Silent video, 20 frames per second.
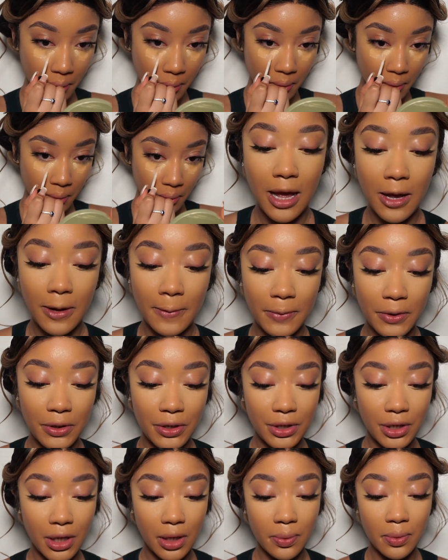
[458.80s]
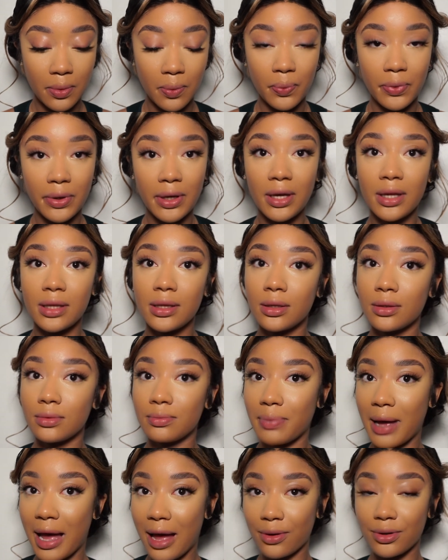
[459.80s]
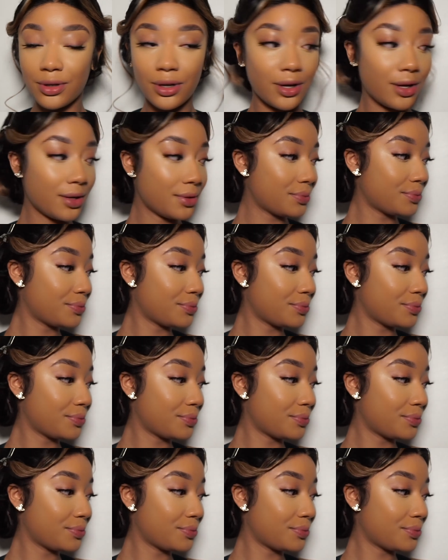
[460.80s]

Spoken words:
Now I'm going to go in with powder.